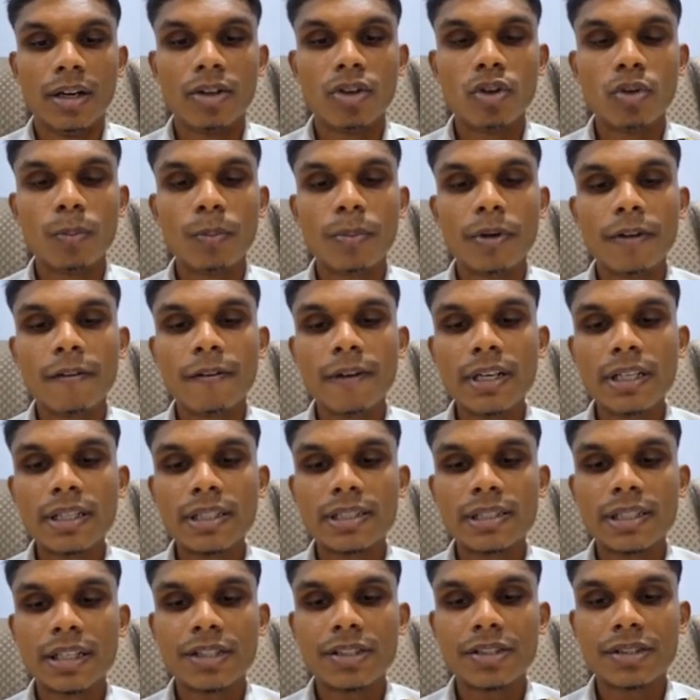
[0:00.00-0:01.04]
To prevent
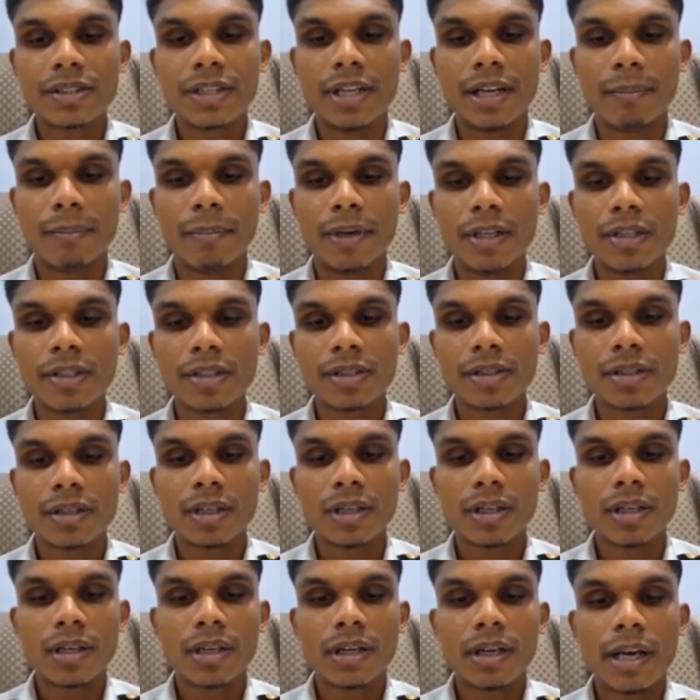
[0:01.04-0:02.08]
such damage,
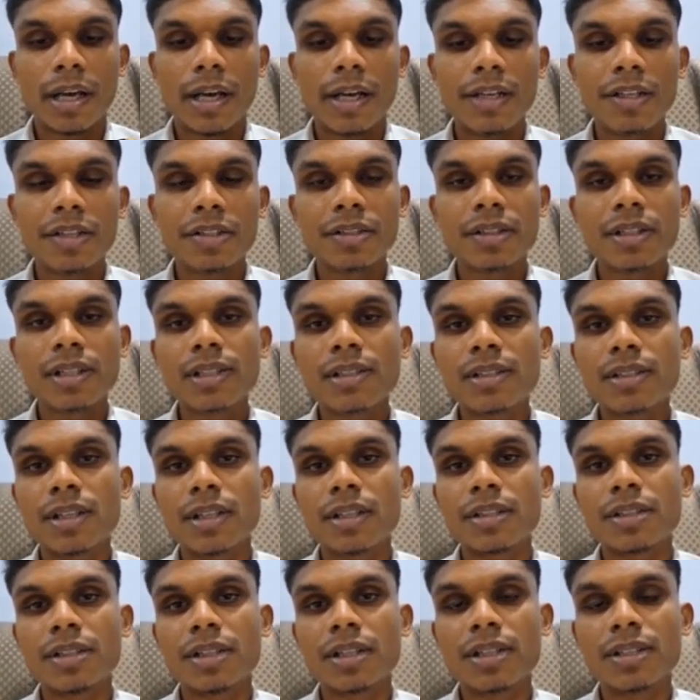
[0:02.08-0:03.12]
additional
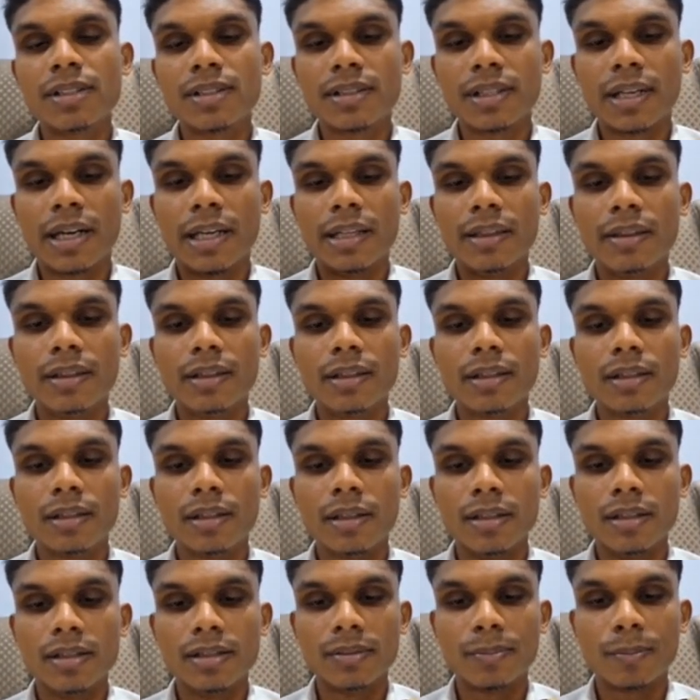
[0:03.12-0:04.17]
structural strength
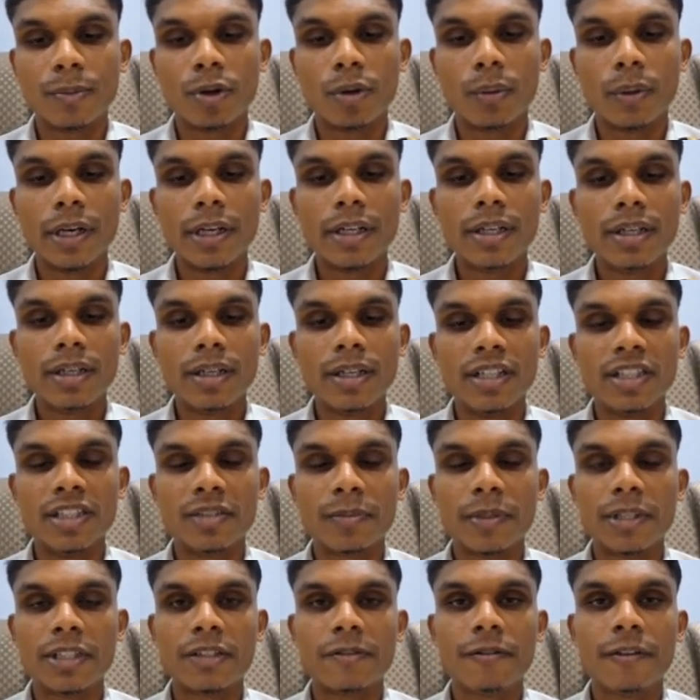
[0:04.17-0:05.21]
is provided in
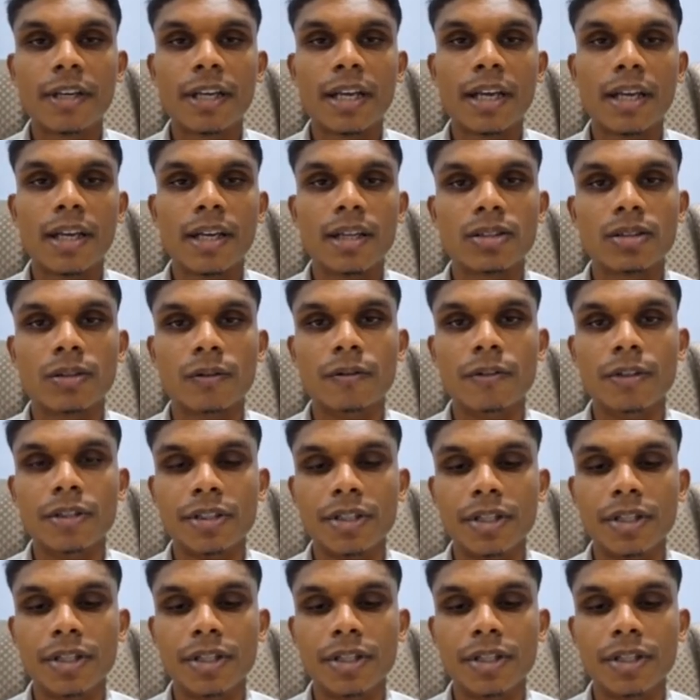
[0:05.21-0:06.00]
specific areas of the